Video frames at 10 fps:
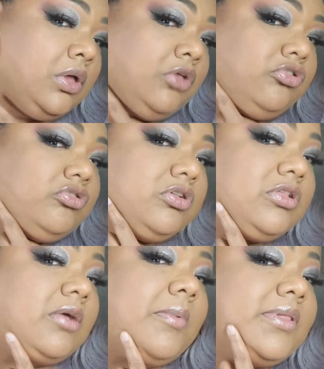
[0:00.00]
It just looks
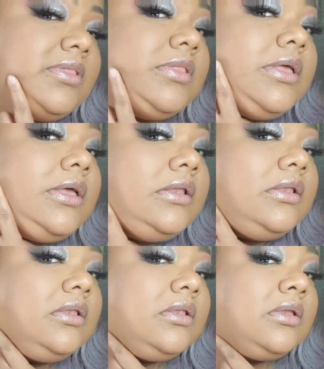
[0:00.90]
like my skin.
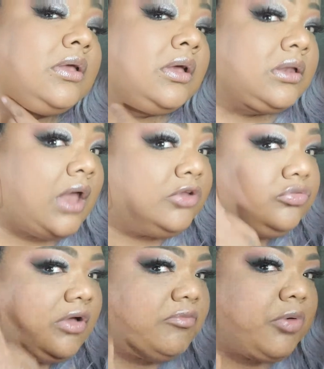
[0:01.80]
Now I do
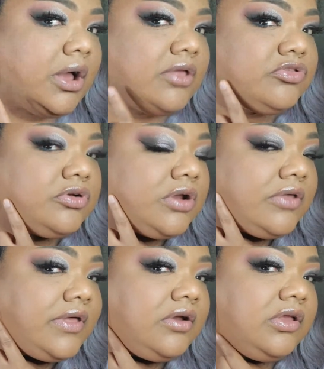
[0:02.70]
have bronzer and all
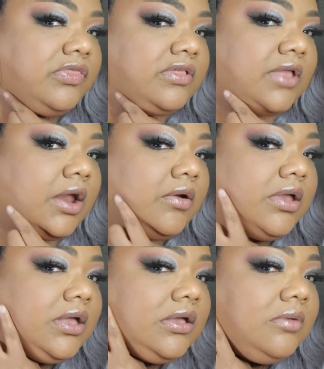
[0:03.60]
that in this
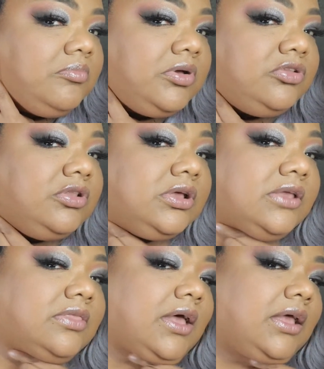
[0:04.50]
area, but look
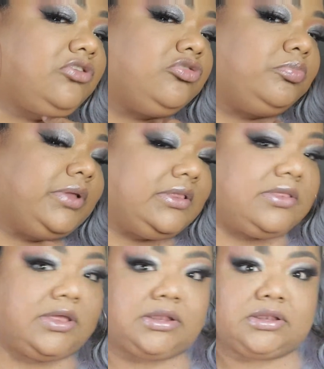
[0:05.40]
at that. It just blends
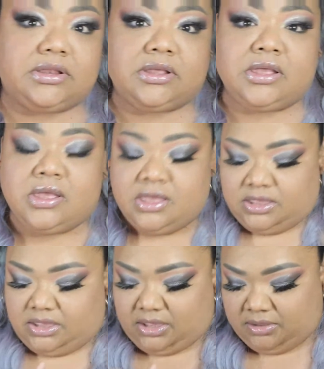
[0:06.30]
in.
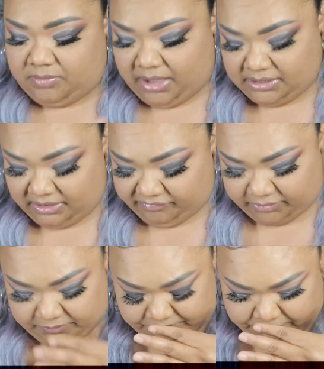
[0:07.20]
Um, I love
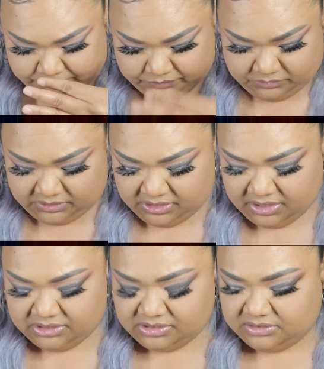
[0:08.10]
it. And
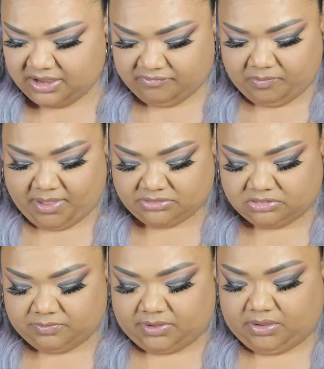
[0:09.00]
it, it doesn't have a bad
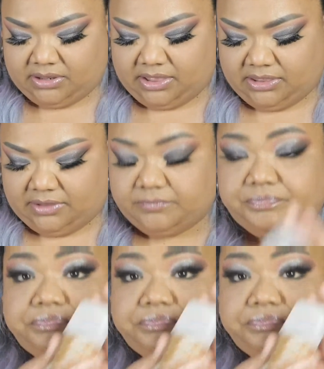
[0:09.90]
smell. I like it.